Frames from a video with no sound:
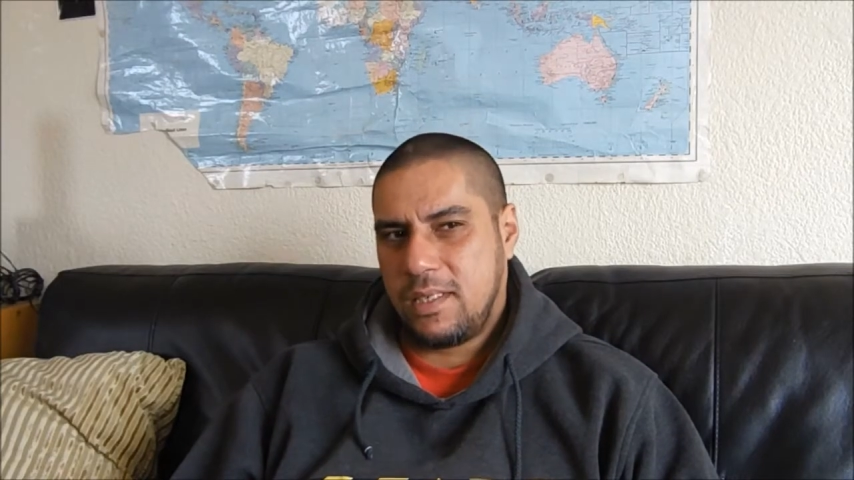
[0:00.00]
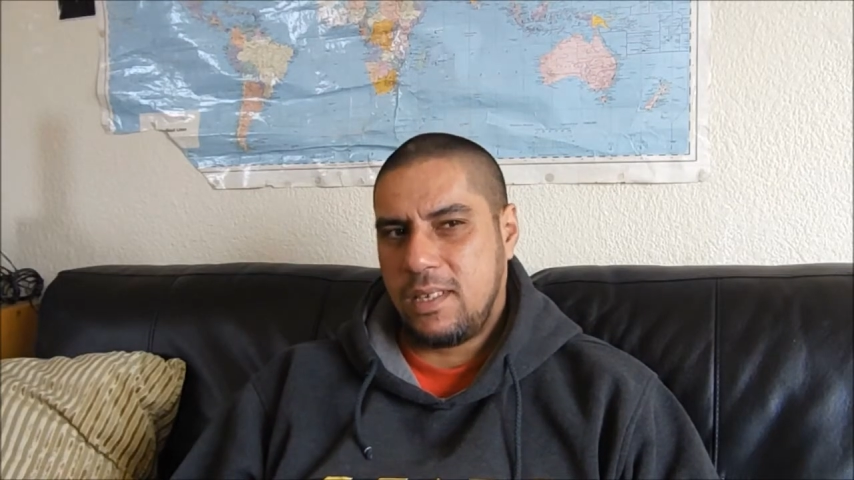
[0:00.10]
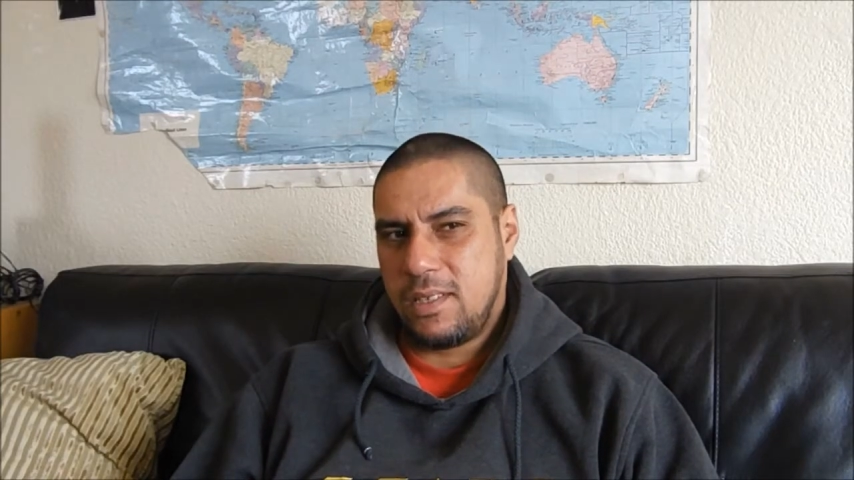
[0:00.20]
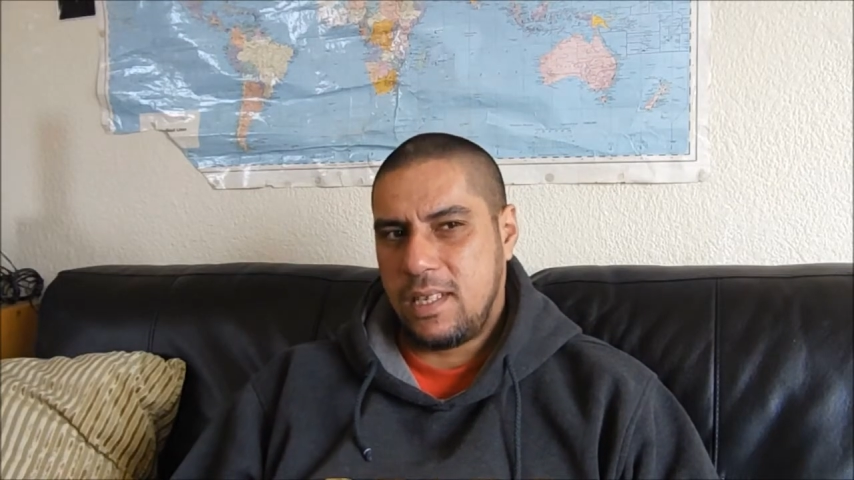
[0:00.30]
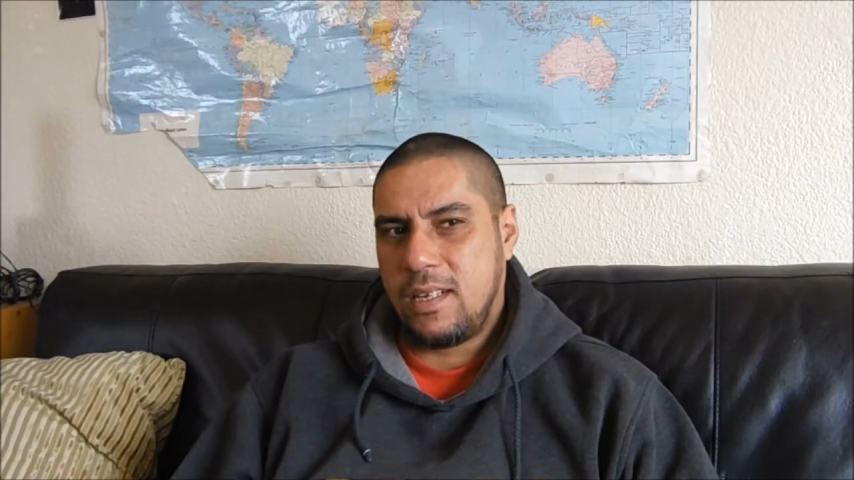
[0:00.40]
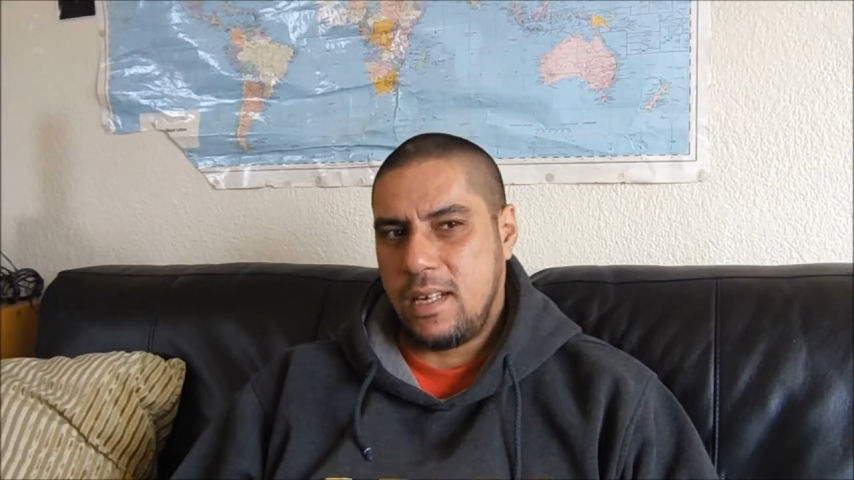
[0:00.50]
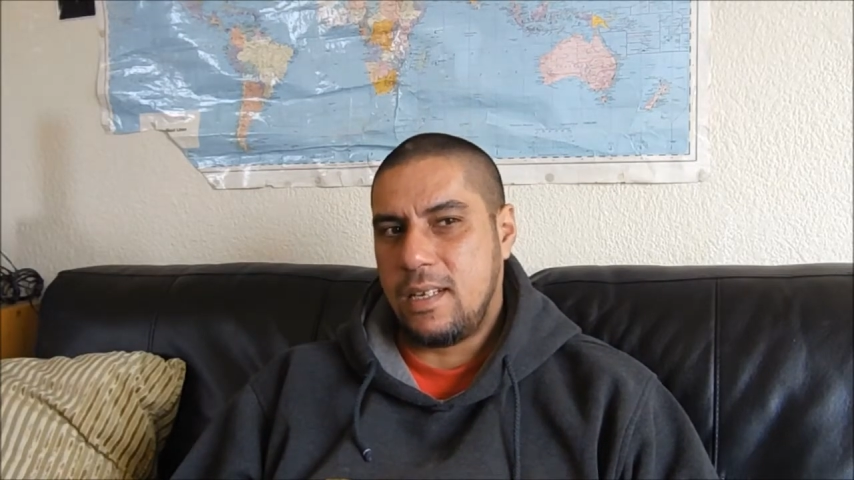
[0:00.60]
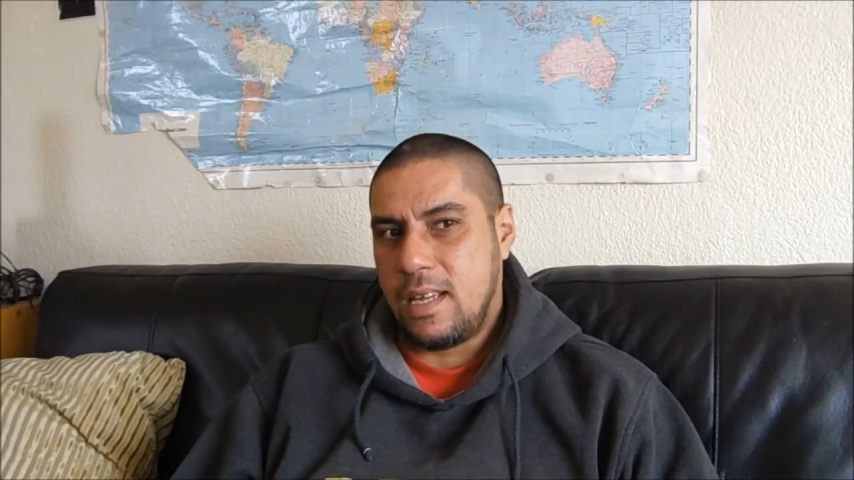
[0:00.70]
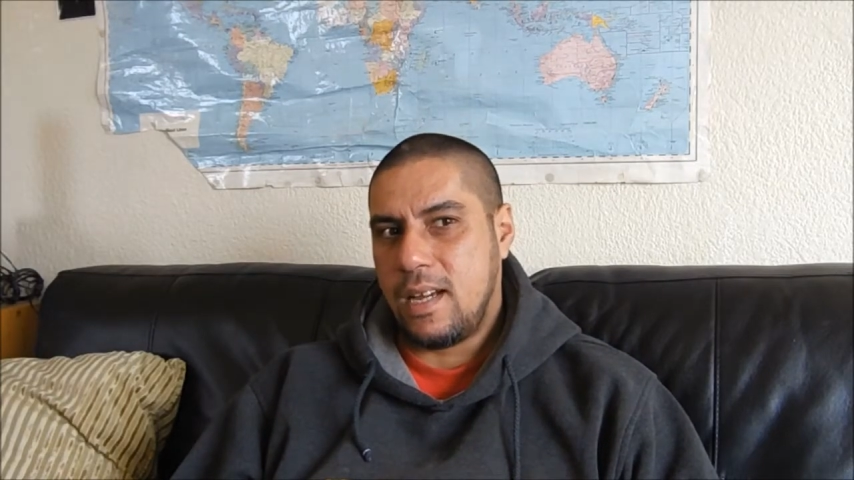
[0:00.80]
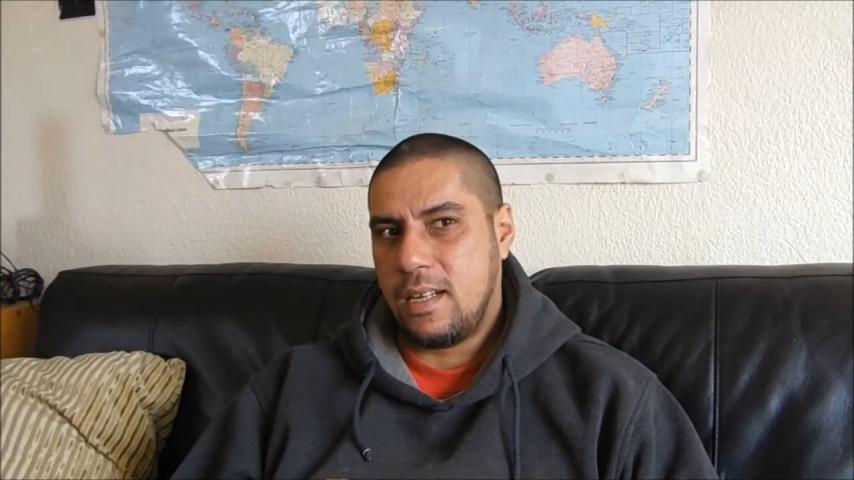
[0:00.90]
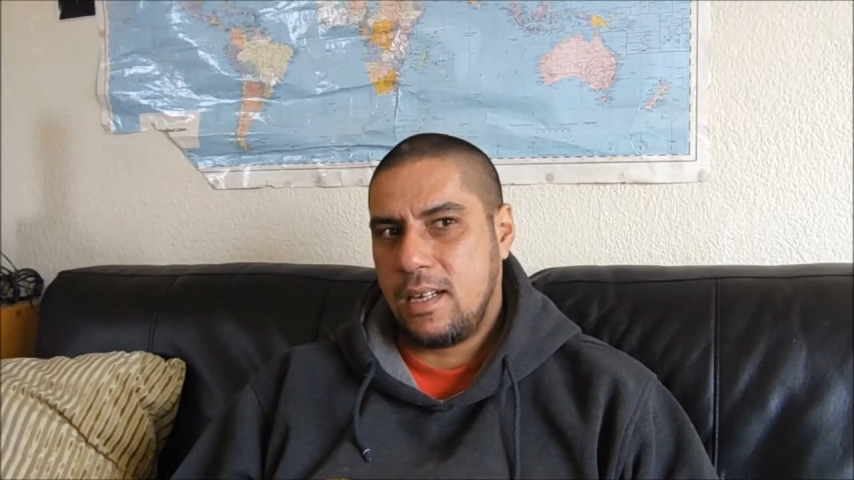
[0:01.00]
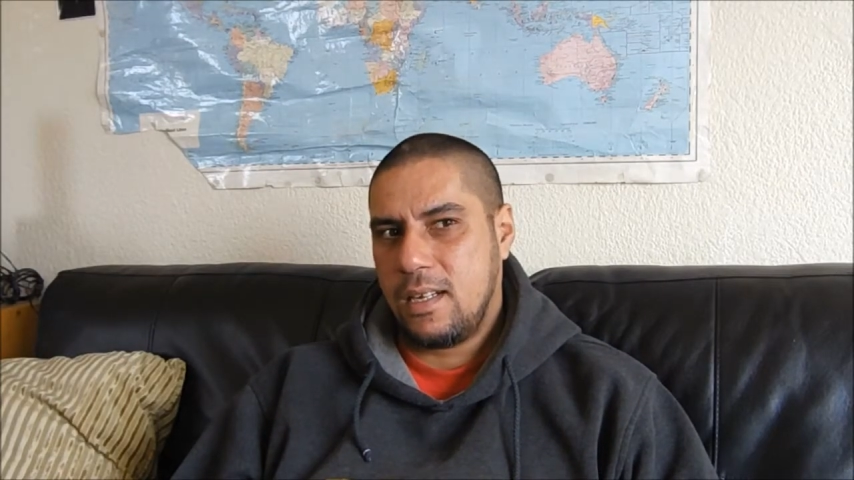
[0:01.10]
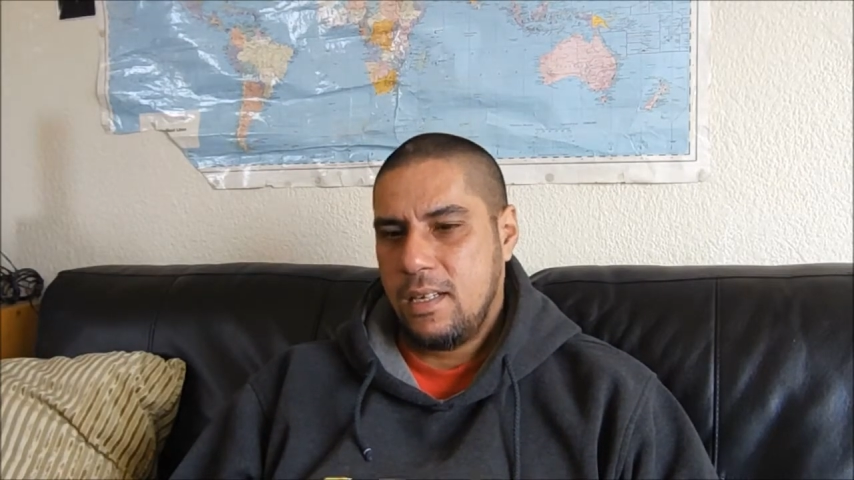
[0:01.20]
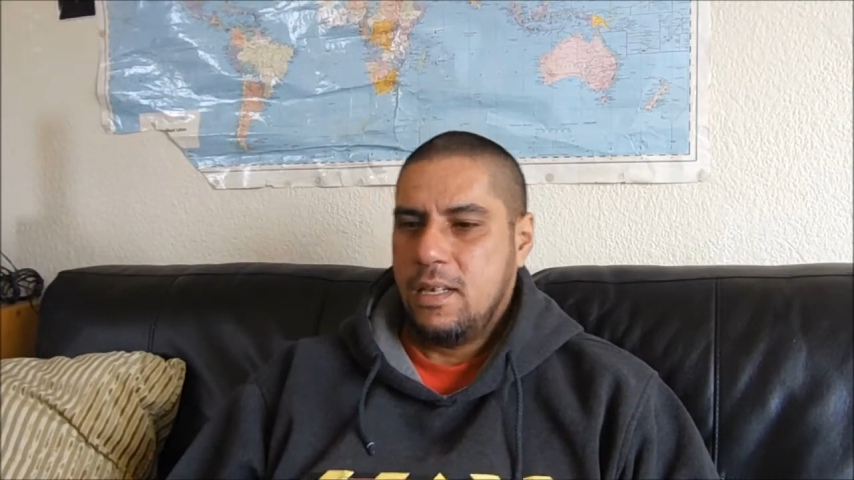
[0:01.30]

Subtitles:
station, Nyanga,